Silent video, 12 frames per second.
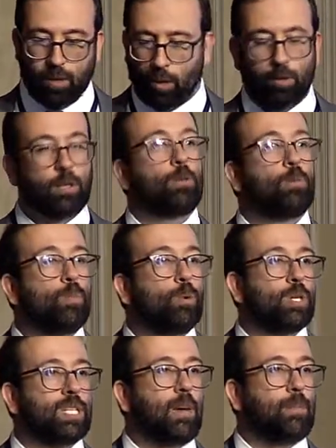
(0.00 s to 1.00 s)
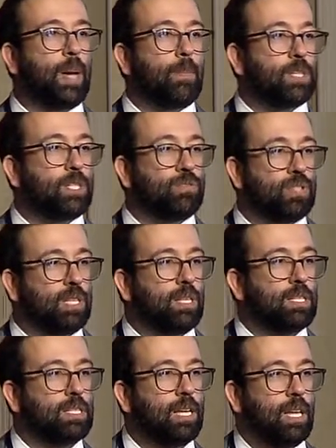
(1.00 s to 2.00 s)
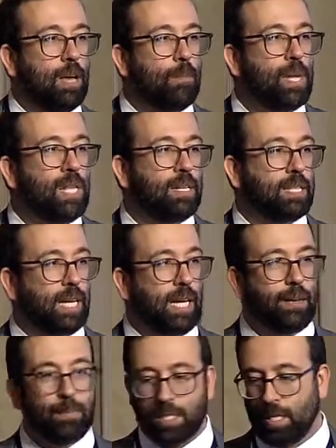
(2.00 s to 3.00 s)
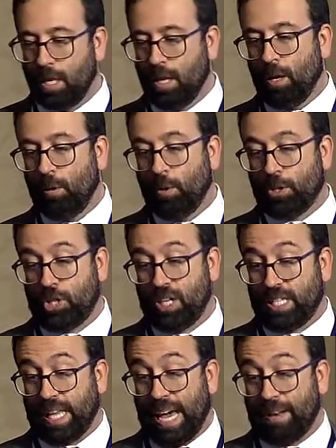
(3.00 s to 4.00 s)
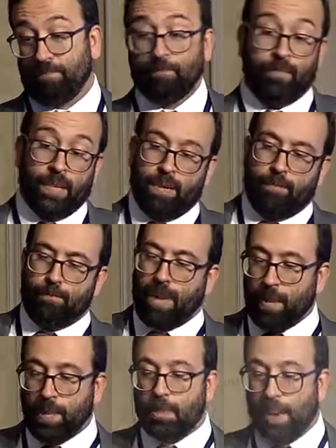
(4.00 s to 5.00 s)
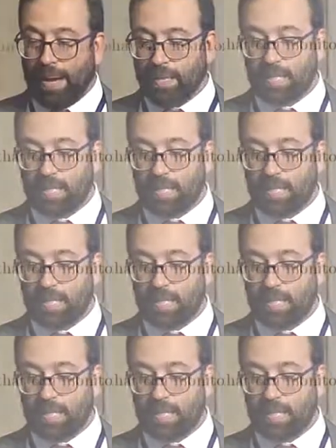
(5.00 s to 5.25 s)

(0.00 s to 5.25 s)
Gertler, Moore type papers, you've seen this a million times which is that maybe the banks